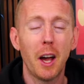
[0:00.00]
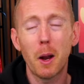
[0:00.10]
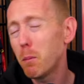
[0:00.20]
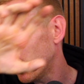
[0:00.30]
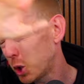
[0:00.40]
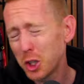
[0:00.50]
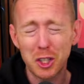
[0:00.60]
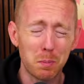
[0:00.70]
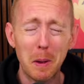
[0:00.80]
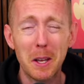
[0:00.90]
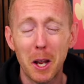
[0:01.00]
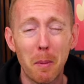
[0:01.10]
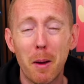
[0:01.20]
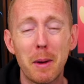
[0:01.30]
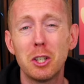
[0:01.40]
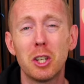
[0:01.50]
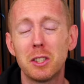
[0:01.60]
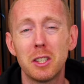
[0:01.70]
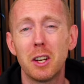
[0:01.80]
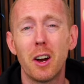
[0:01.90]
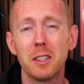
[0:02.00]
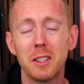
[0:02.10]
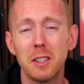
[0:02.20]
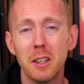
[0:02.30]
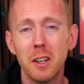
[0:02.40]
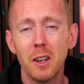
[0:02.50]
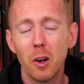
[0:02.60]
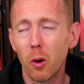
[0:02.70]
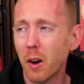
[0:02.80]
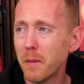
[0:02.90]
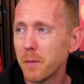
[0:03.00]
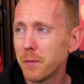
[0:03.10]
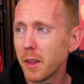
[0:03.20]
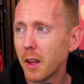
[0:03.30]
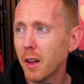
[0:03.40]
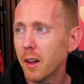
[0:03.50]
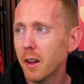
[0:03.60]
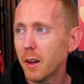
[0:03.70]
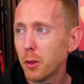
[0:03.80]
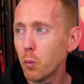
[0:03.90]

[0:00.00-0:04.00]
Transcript: And I'm not just speaking about Manchester United, all right? The,